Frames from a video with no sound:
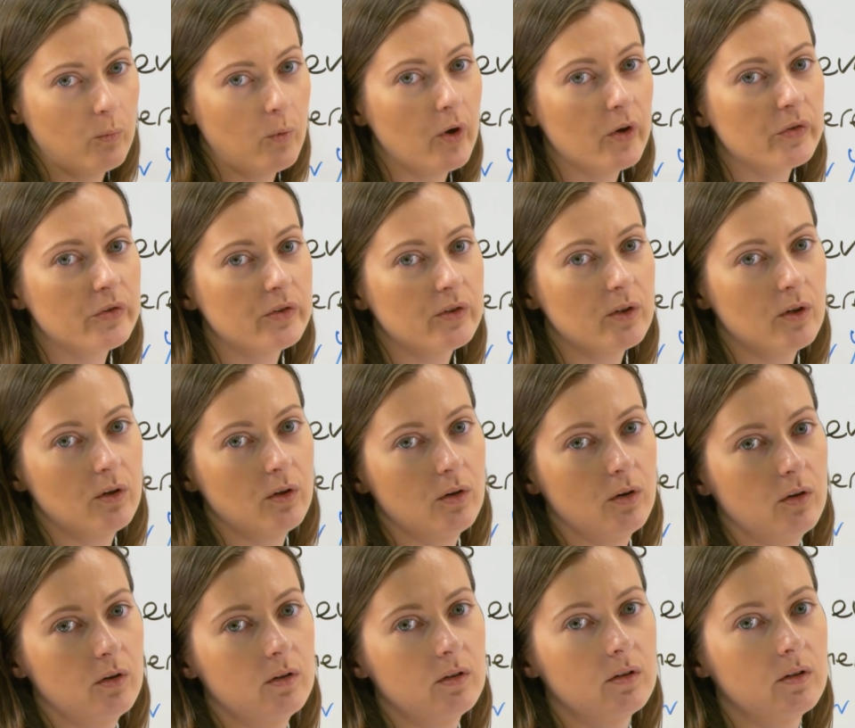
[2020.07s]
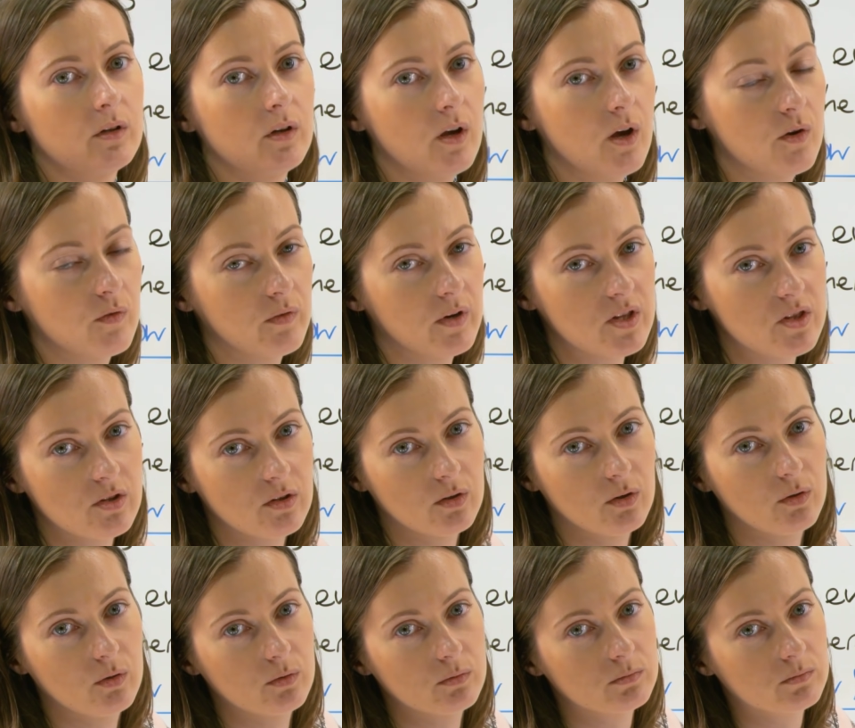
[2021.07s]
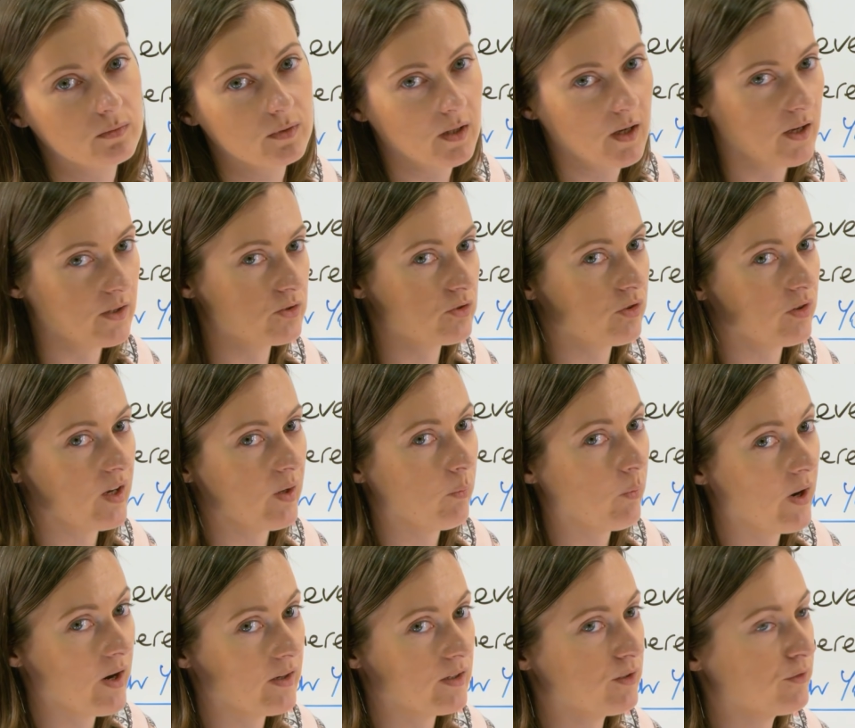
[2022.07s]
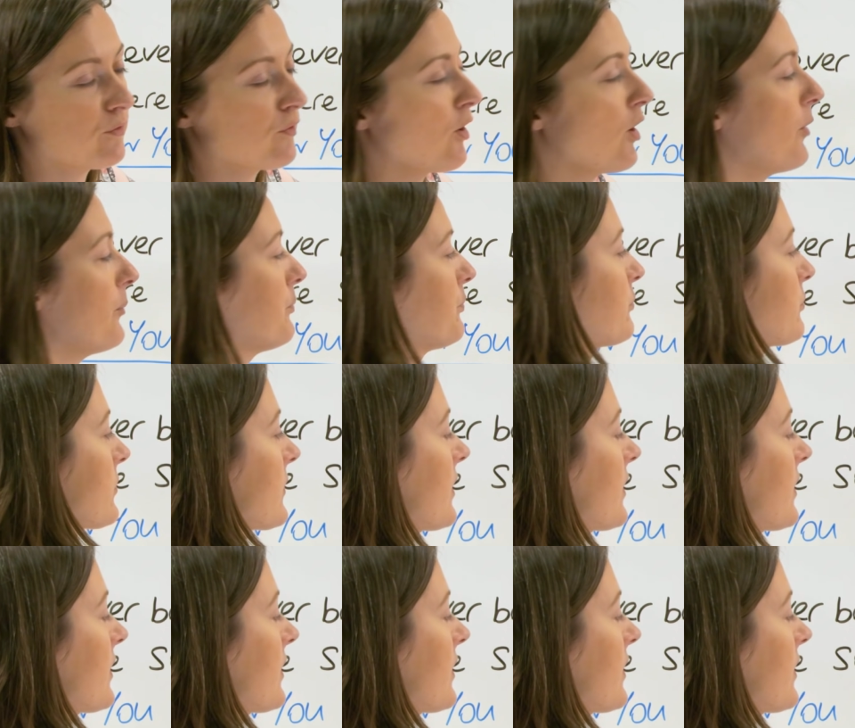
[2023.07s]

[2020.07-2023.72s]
what's your original country? Where are you from?